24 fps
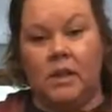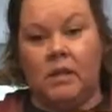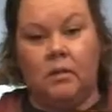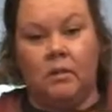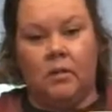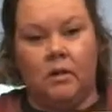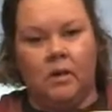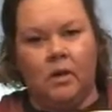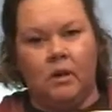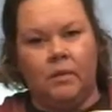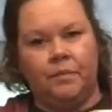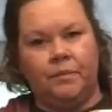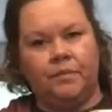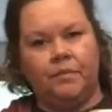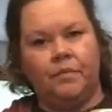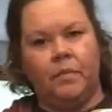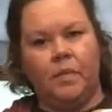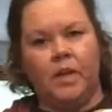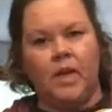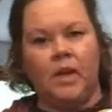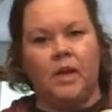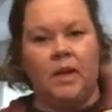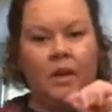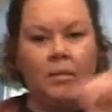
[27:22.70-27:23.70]
order
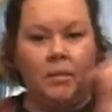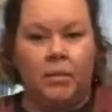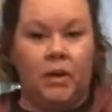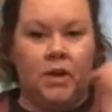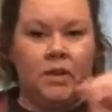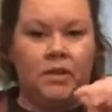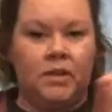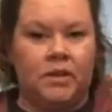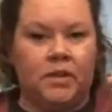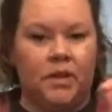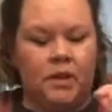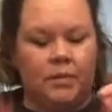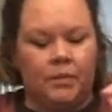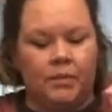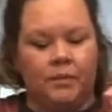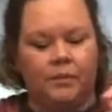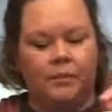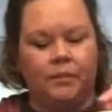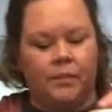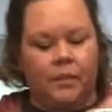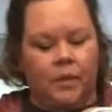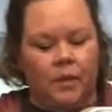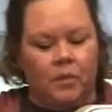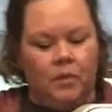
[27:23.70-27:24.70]
and I pressed it
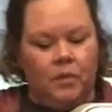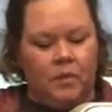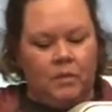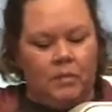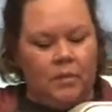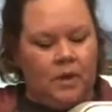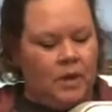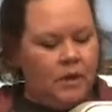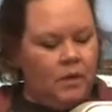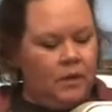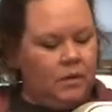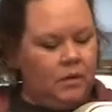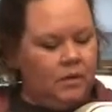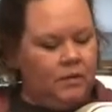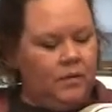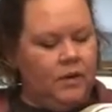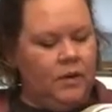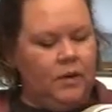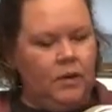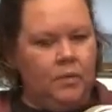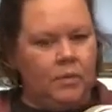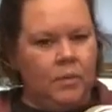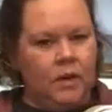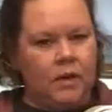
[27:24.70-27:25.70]
with my little
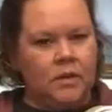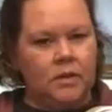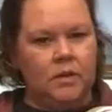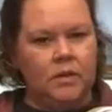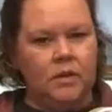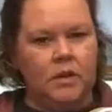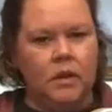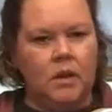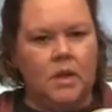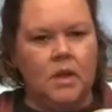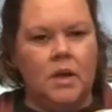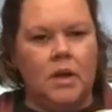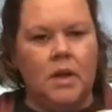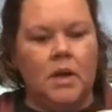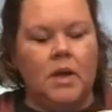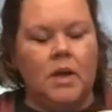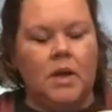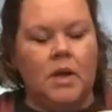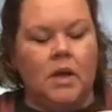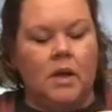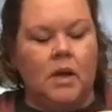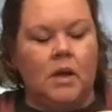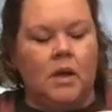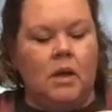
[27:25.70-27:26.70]
finger press.
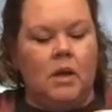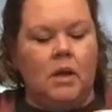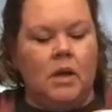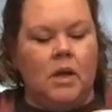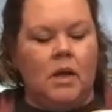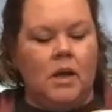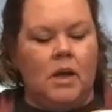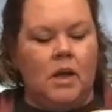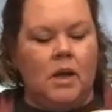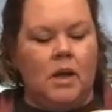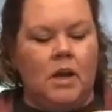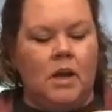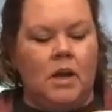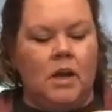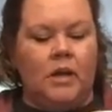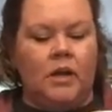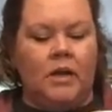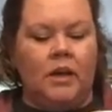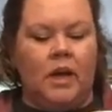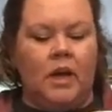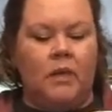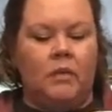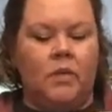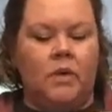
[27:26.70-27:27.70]
And then
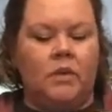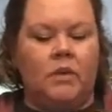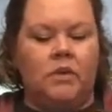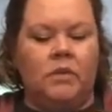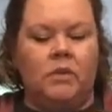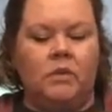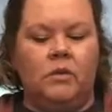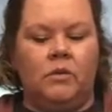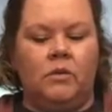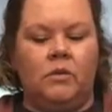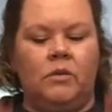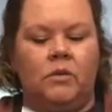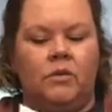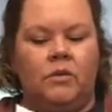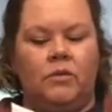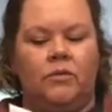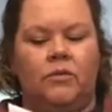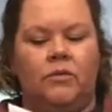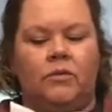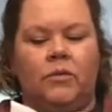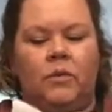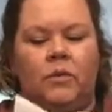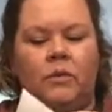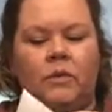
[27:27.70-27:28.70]
I went to
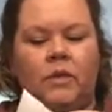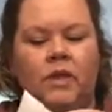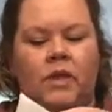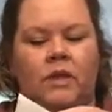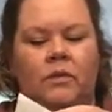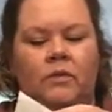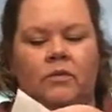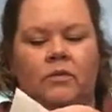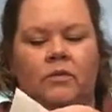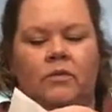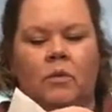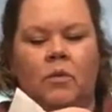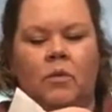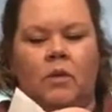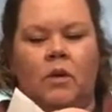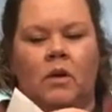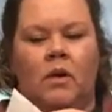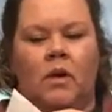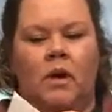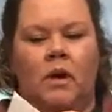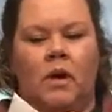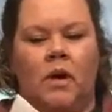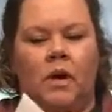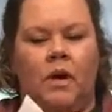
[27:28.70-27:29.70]
fold it
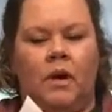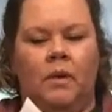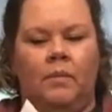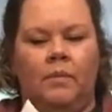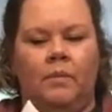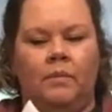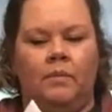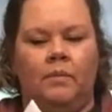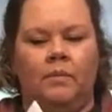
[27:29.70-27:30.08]
for